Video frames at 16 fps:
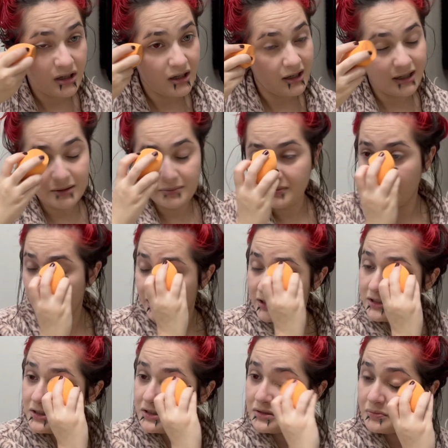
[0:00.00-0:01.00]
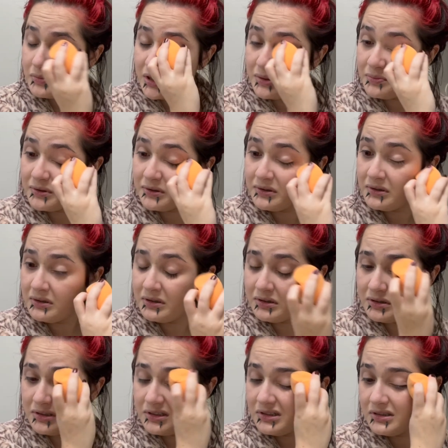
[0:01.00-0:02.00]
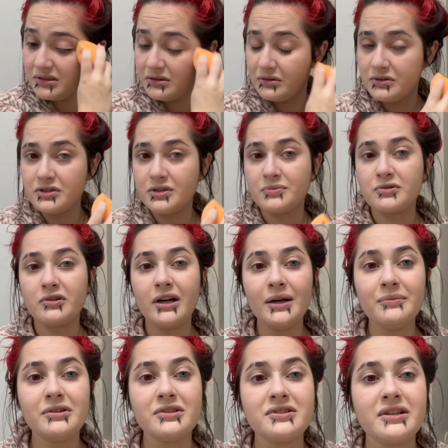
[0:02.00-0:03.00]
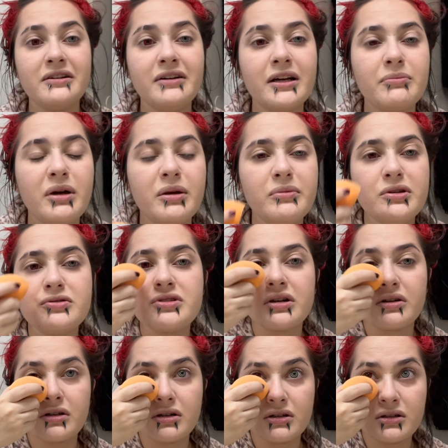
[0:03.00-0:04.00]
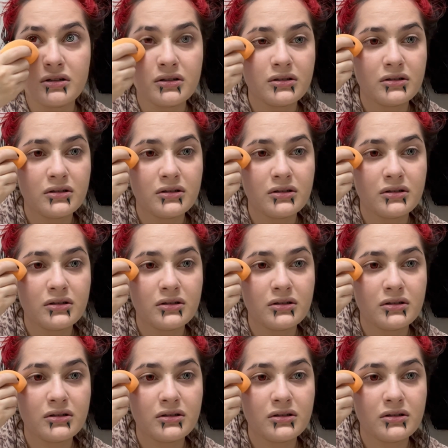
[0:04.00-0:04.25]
odd bodies. People who subscribe because they like my music, or